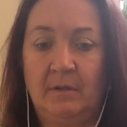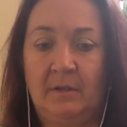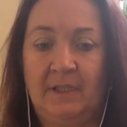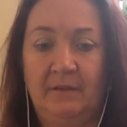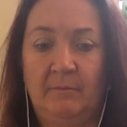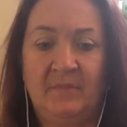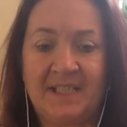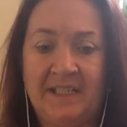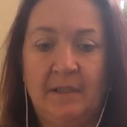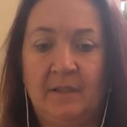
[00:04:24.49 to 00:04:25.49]
kind of
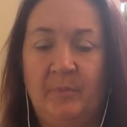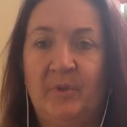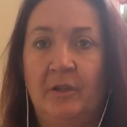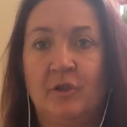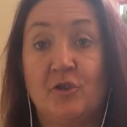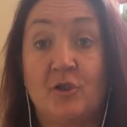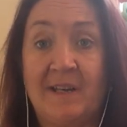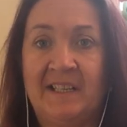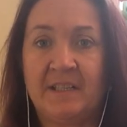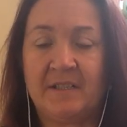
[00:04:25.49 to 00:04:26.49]
tighten up and
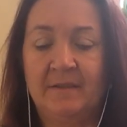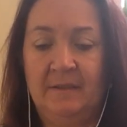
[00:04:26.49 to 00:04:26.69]
contract.